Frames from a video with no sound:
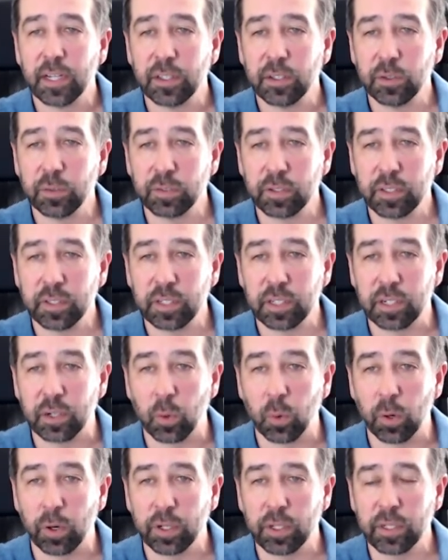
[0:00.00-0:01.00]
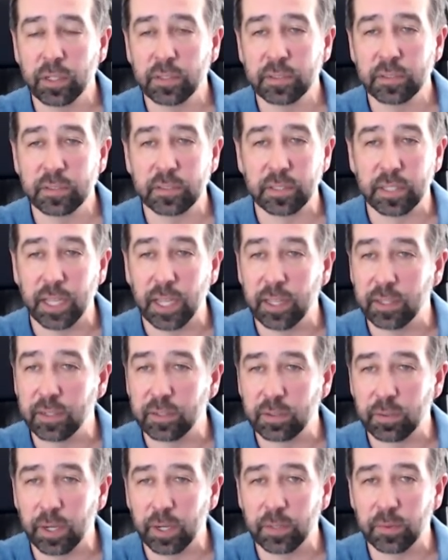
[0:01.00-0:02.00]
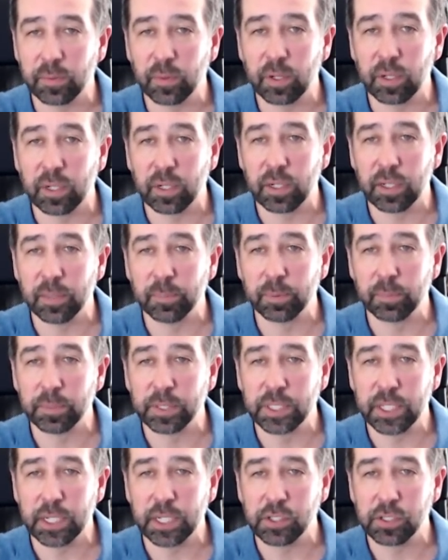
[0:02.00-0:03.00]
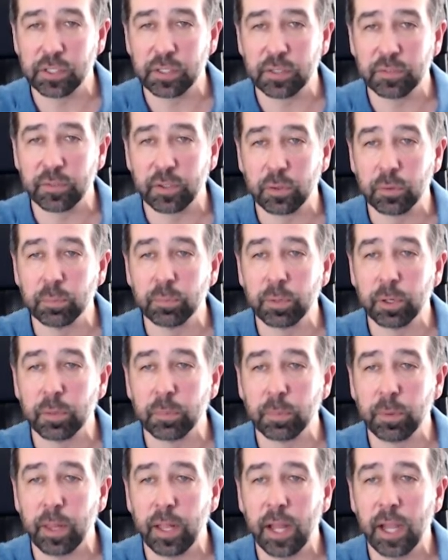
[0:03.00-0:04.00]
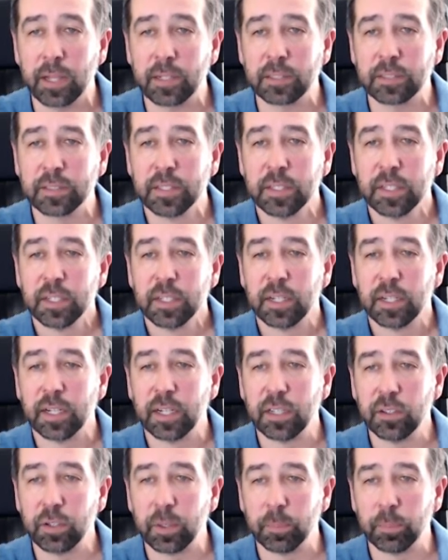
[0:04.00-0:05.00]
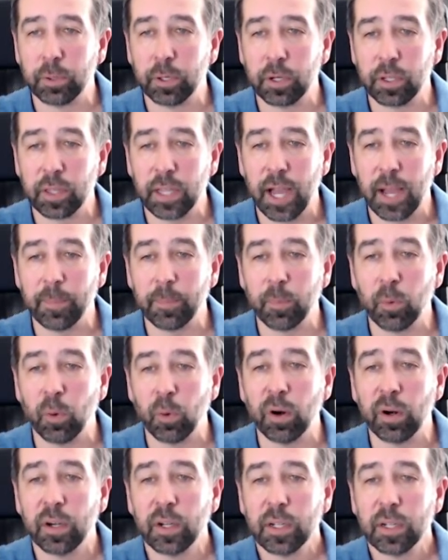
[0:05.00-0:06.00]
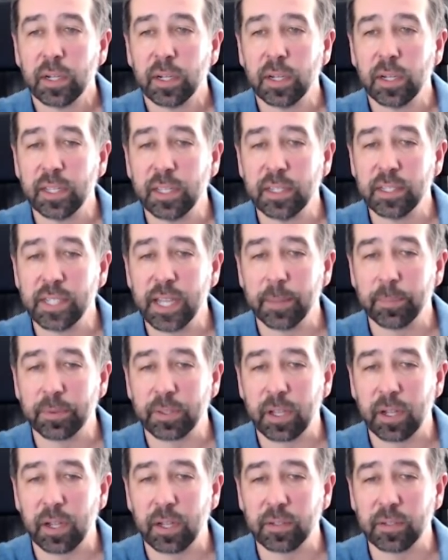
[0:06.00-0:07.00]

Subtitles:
Using accordions, again, great implementation of Gutenberg blocks. You can put a lot more in-depth